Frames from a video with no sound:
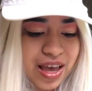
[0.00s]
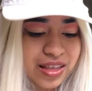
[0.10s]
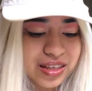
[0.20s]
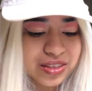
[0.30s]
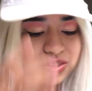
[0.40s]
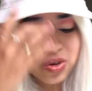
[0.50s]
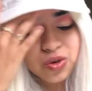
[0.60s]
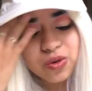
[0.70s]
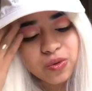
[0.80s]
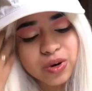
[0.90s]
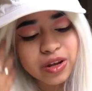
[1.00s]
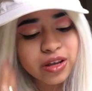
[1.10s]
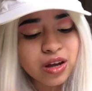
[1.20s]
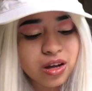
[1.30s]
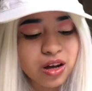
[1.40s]
And then so when
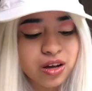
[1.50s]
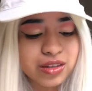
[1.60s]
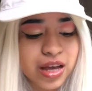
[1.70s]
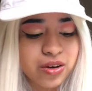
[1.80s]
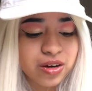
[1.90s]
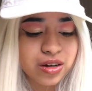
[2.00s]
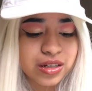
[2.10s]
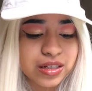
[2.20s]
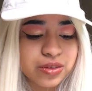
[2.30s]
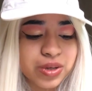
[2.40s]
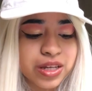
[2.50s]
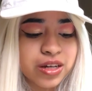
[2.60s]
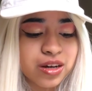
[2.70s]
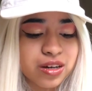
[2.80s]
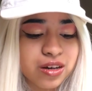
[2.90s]
he got called out on it, when he
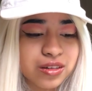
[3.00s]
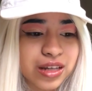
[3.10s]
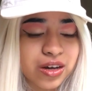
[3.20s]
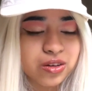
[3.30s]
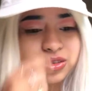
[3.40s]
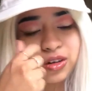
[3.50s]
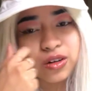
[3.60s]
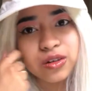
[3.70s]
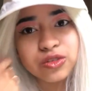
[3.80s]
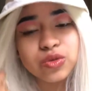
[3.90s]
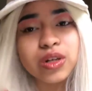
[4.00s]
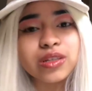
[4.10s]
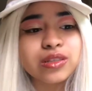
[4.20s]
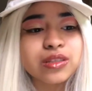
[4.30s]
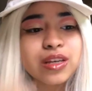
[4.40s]
got called out, y'all,
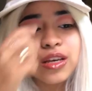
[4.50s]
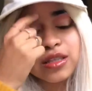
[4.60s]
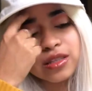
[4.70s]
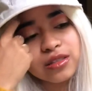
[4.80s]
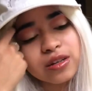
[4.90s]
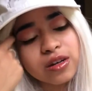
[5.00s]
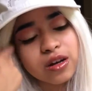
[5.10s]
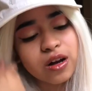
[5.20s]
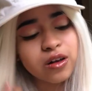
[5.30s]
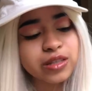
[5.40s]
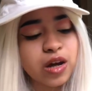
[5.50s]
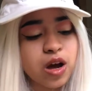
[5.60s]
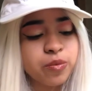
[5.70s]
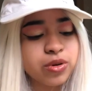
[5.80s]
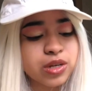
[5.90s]
trust, this nigga got called out.
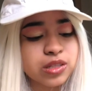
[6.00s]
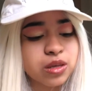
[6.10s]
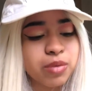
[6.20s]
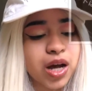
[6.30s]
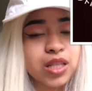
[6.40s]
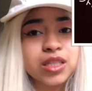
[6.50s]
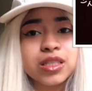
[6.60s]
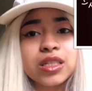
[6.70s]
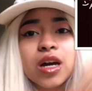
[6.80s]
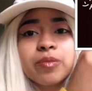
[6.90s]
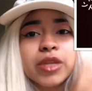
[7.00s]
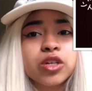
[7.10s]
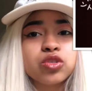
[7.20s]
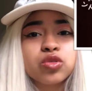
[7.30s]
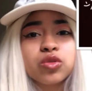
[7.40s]
I put his apology up
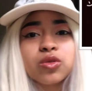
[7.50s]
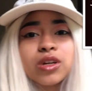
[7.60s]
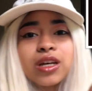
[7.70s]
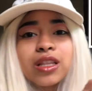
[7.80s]
there too.